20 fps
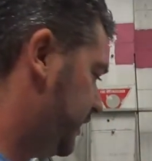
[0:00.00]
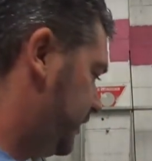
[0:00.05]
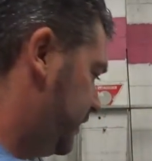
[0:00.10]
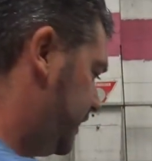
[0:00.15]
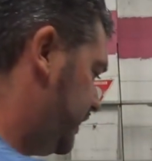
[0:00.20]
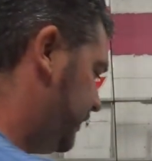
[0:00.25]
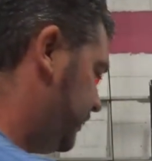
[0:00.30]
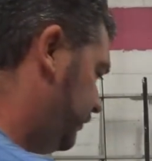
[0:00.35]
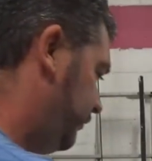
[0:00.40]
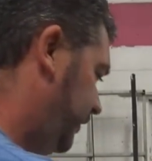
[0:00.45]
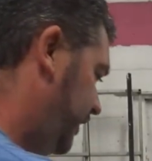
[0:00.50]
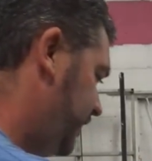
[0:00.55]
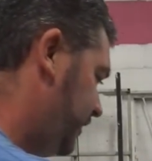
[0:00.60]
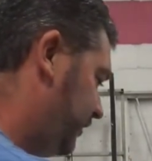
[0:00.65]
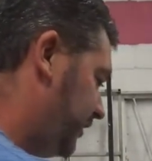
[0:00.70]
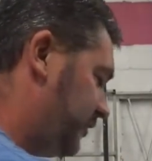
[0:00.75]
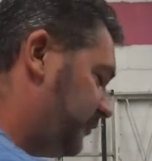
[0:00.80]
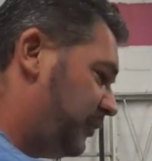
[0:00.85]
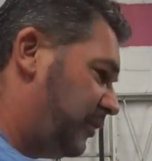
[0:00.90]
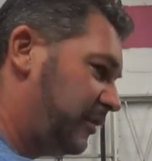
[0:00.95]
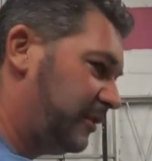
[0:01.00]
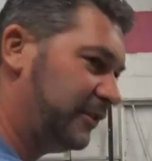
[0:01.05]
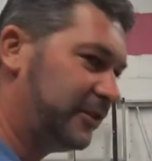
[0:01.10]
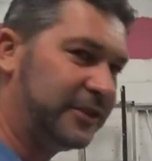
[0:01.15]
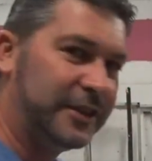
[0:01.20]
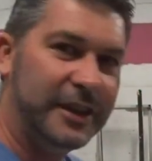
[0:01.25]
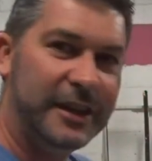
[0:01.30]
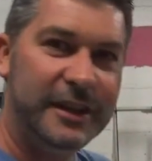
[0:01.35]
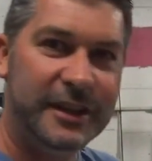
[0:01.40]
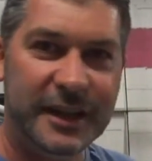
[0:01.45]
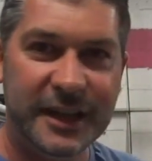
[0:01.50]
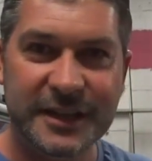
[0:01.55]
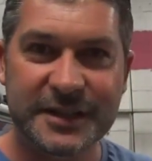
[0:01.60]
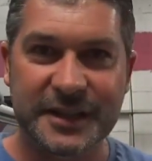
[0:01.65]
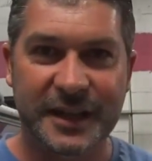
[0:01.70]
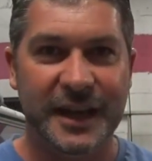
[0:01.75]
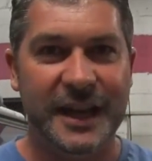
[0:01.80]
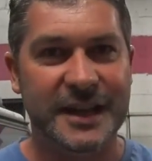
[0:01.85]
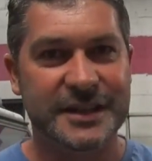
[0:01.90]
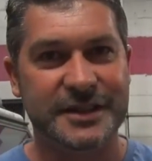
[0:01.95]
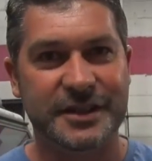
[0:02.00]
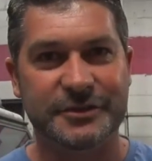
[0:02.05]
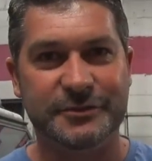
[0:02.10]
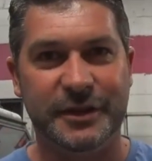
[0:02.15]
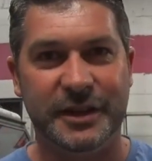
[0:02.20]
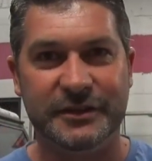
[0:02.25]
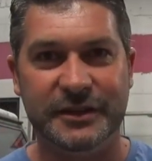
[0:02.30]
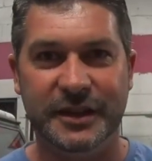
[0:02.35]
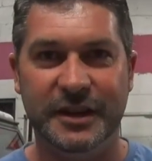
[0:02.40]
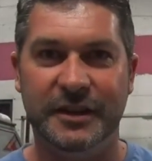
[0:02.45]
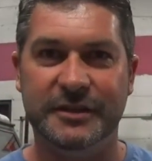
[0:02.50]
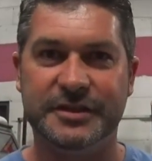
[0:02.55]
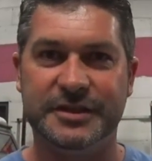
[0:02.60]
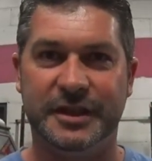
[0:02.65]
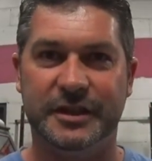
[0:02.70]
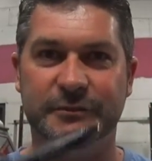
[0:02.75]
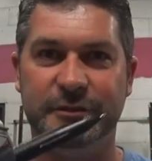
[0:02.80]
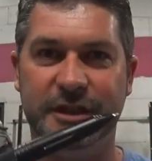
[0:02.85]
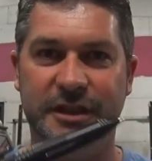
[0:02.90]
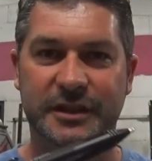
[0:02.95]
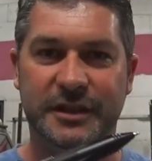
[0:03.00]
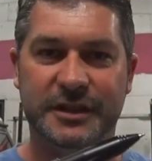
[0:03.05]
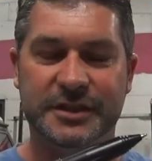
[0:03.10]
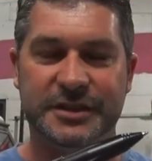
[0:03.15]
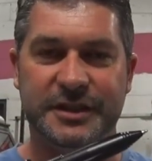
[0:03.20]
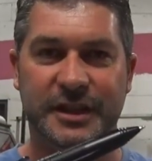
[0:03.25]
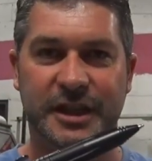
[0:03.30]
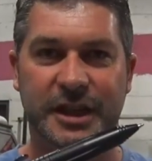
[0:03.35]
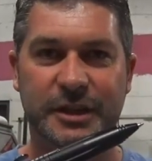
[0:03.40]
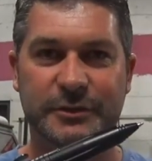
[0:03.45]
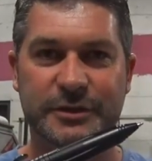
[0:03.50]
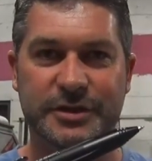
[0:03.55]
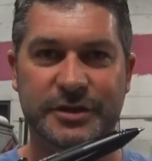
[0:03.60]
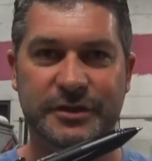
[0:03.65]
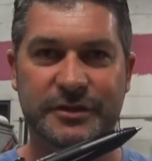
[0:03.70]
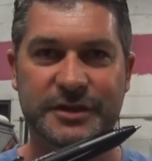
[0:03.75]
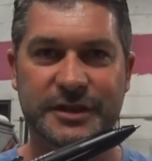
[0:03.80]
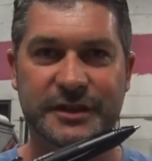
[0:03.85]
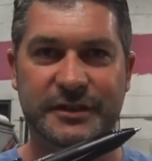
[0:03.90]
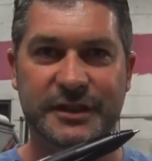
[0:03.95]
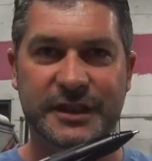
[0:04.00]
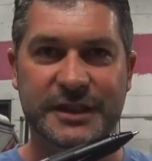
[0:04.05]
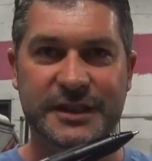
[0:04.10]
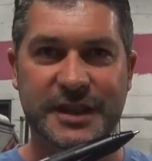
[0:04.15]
Now, the funny thing was, is as I was writing the notes, I realised I was using the